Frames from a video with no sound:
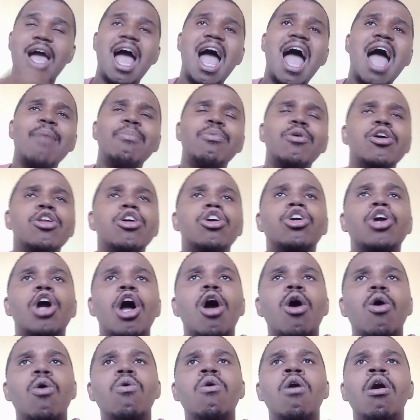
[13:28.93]
I'm going to
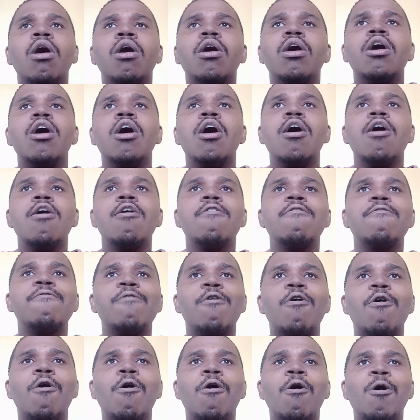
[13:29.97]
go
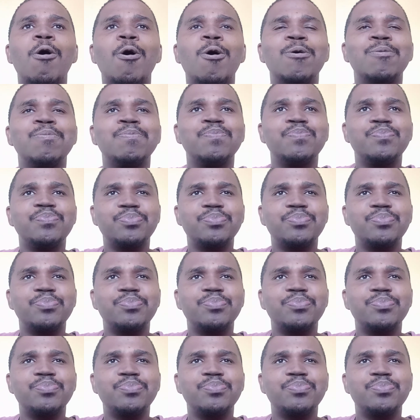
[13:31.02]
for...